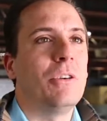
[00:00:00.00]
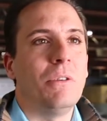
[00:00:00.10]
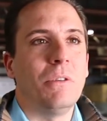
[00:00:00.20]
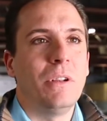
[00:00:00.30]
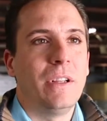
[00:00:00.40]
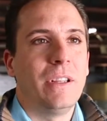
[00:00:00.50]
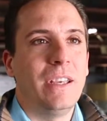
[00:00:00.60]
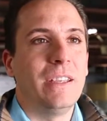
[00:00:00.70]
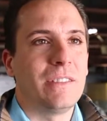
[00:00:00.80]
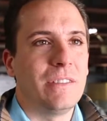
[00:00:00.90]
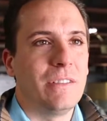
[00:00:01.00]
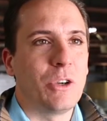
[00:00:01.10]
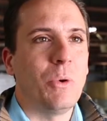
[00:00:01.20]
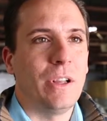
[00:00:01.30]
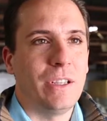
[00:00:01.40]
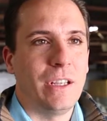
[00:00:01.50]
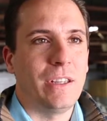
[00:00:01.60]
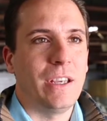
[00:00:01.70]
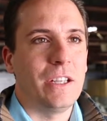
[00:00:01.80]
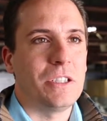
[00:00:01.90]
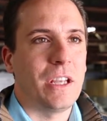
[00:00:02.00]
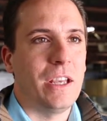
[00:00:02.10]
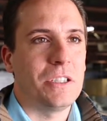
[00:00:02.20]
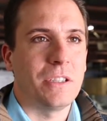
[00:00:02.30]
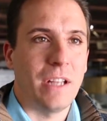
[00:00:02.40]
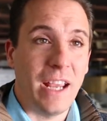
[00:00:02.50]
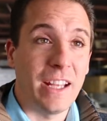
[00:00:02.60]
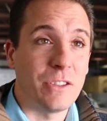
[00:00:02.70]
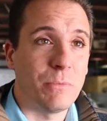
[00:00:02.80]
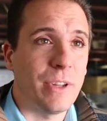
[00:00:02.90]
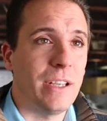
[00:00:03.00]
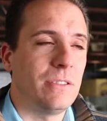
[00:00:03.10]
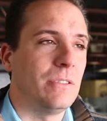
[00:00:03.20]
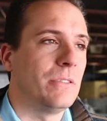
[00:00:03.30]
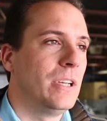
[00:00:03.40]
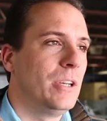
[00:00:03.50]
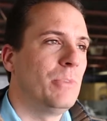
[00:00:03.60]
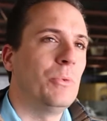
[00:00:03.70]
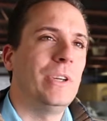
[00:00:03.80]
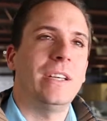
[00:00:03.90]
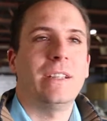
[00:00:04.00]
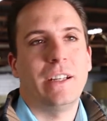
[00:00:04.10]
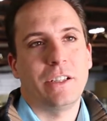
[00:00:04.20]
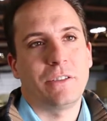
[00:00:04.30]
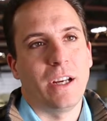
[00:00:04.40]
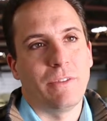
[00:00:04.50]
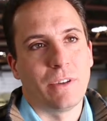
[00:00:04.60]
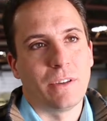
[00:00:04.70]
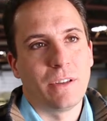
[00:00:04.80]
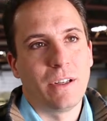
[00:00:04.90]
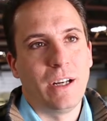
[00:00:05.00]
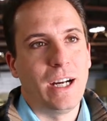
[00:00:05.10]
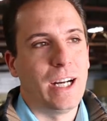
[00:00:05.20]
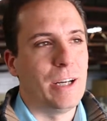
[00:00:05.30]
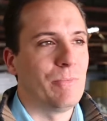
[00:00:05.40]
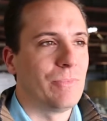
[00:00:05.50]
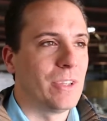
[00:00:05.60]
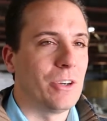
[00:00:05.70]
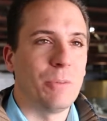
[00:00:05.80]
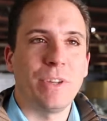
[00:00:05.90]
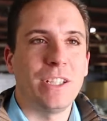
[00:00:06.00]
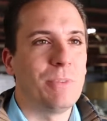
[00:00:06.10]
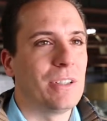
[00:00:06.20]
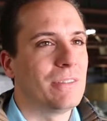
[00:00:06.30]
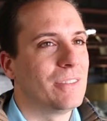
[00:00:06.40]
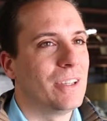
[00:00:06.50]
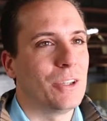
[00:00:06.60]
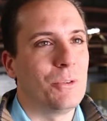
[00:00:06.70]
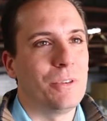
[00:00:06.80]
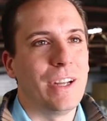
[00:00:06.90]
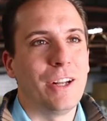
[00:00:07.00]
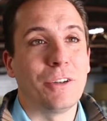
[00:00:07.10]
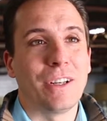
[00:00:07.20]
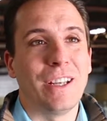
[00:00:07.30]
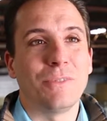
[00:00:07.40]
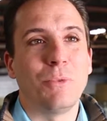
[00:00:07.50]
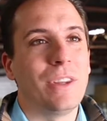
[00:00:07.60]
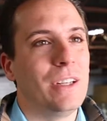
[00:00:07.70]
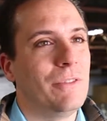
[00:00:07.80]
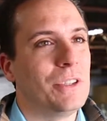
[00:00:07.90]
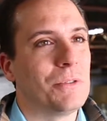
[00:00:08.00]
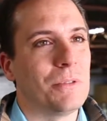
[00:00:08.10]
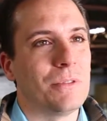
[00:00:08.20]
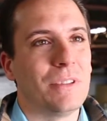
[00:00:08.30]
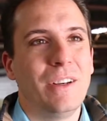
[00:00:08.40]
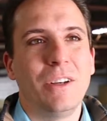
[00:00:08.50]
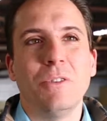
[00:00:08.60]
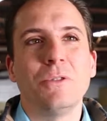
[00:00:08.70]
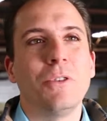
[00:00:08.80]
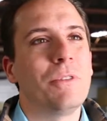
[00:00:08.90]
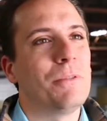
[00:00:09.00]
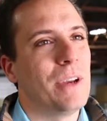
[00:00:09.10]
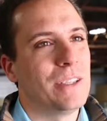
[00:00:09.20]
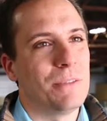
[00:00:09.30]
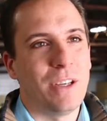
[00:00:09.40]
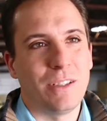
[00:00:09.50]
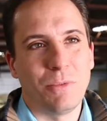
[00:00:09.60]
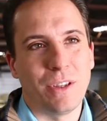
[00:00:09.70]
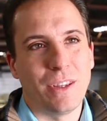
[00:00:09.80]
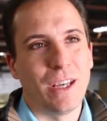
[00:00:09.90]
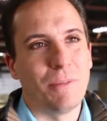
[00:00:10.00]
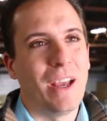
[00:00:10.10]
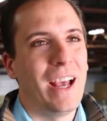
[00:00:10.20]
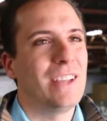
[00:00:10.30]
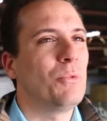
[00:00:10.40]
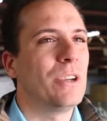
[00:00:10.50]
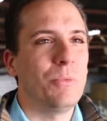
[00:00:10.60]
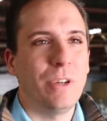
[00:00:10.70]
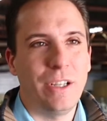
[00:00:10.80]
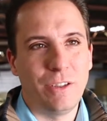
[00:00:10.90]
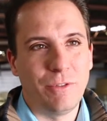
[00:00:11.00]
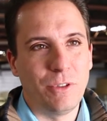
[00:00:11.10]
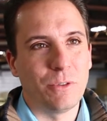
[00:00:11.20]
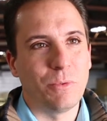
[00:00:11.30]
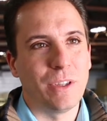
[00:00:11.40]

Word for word: goal is the quality of the education and to place you but we take that extra effort. Um, you know, our placement uh, coordinator gets with individuals, goes over the resumes with them, has one-on-one interviews